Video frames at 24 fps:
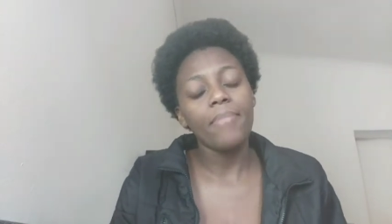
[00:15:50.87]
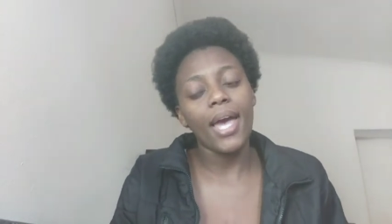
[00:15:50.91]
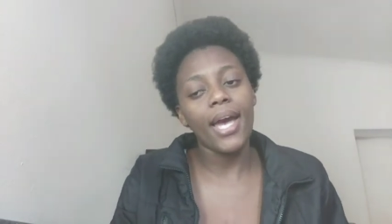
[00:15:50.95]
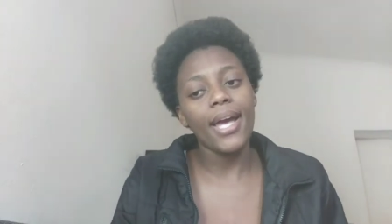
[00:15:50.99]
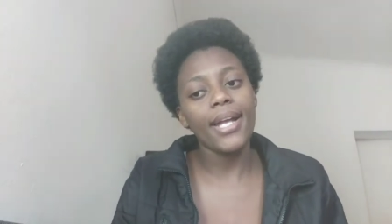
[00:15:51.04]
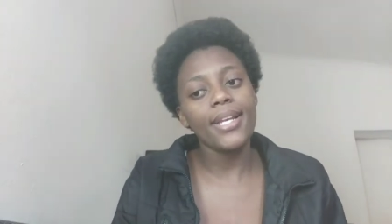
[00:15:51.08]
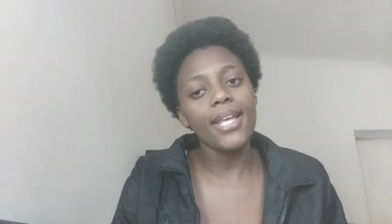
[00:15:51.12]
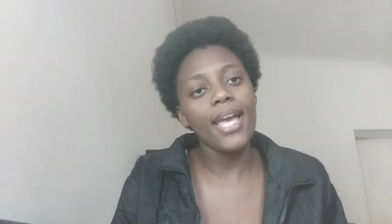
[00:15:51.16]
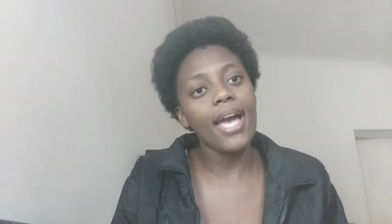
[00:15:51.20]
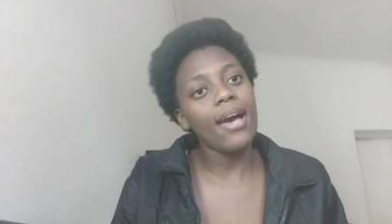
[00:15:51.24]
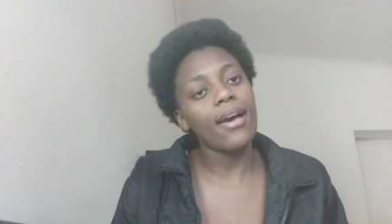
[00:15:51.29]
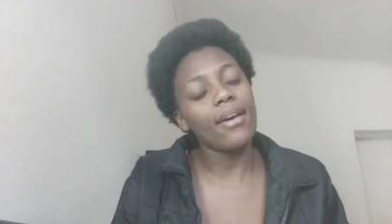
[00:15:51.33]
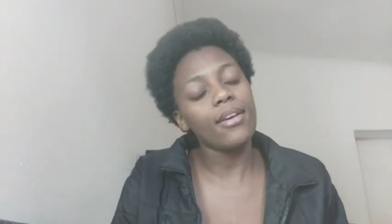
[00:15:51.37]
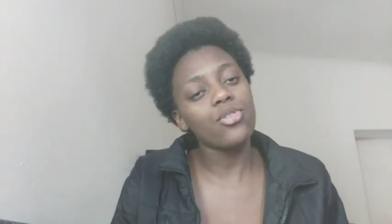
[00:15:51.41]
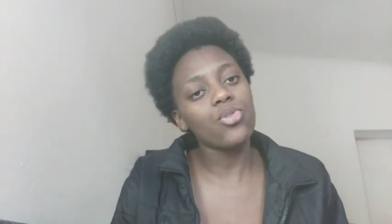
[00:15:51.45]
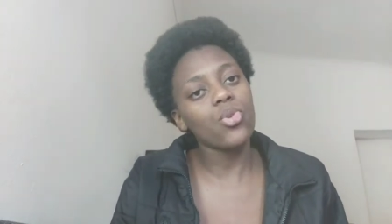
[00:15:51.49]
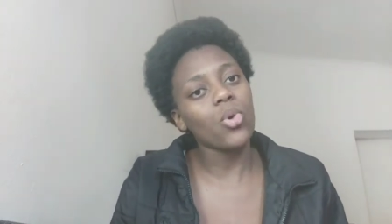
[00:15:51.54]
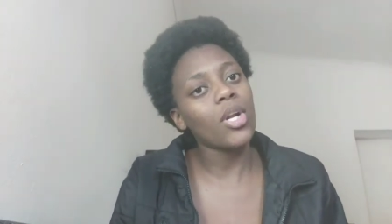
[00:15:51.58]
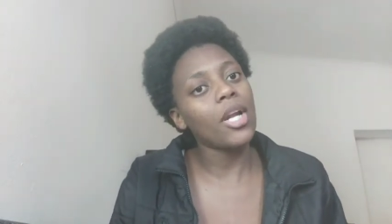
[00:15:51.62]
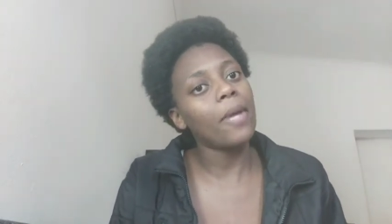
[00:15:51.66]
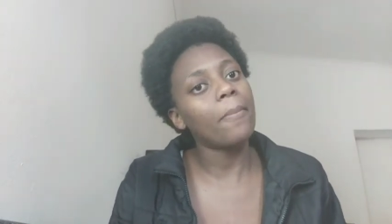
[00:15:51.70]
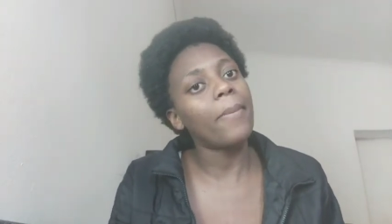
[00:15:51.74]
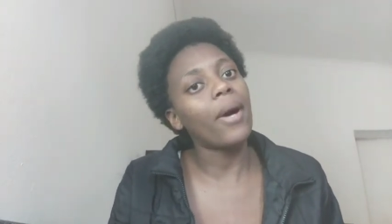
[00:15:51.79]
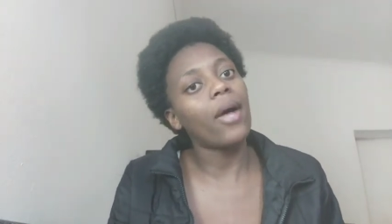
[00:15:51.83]
And yeah, it's
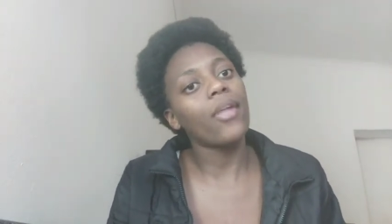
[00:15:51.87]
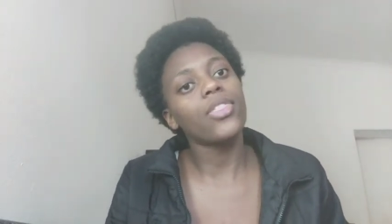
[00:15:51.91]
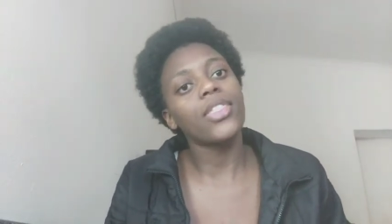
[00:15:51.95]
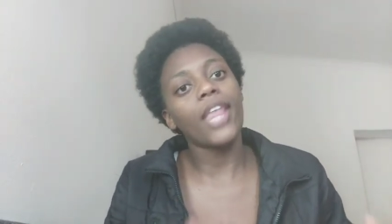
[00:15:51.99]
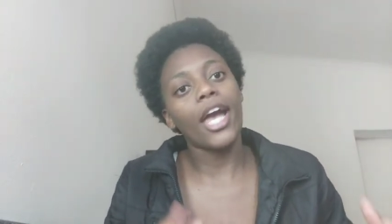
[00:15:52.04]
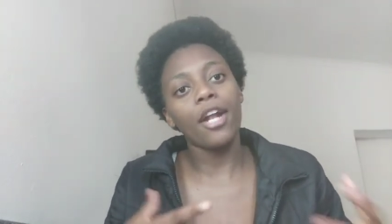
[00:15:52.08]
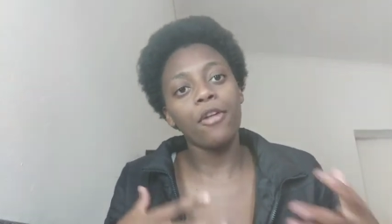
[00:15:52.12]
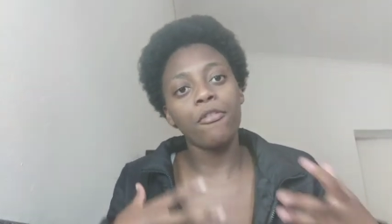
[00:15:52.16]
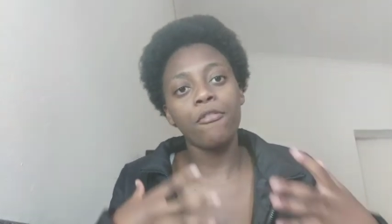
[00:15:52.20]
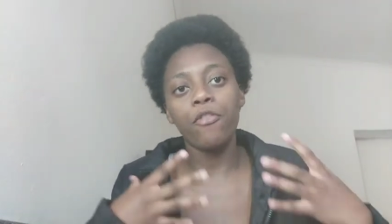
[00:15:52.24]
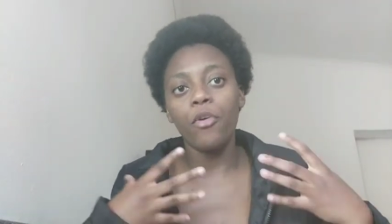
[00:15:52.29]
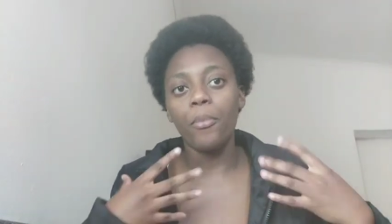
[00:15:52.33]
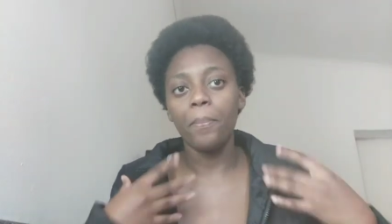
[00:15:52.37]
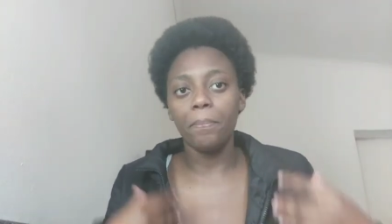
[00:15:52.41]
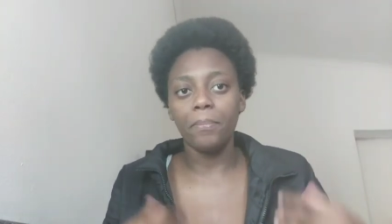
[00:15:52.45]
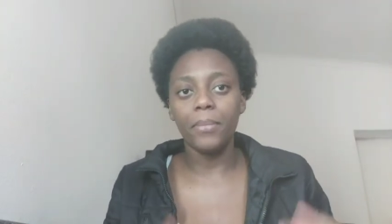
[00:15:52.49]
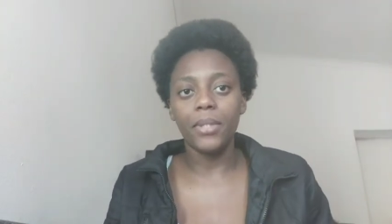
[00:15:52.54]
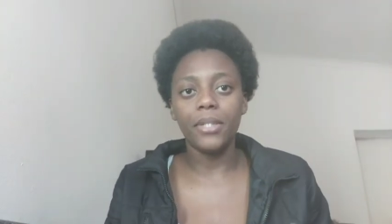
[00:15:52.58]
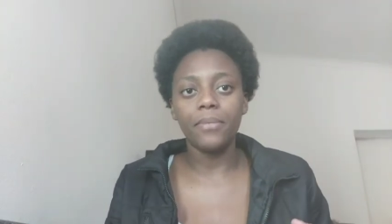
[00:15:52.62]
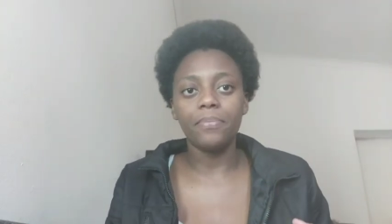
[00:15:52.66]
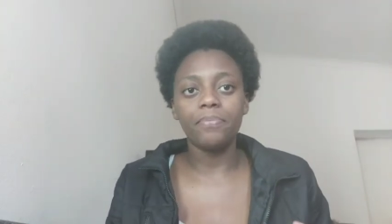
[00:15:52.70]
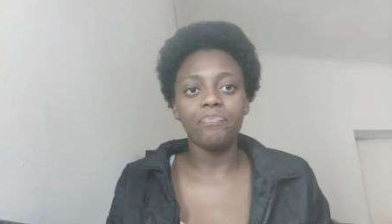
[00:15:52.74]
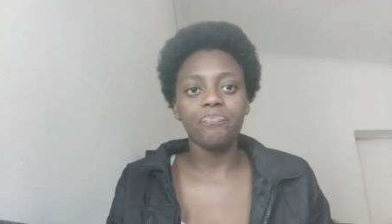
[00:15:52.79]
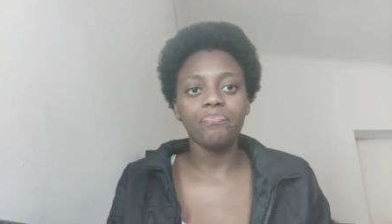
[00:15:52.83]
all about that for
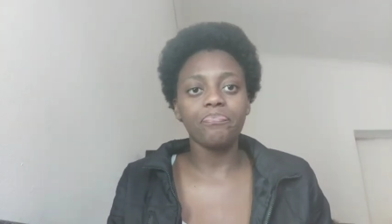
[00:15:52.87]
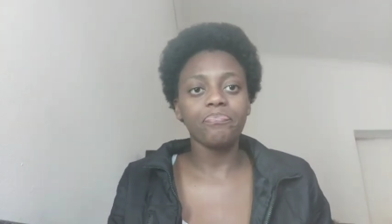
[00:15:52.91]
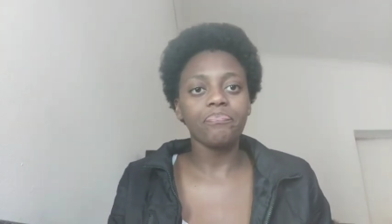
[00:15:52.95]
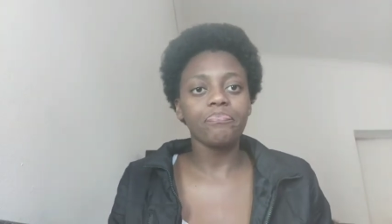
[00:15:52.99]
me.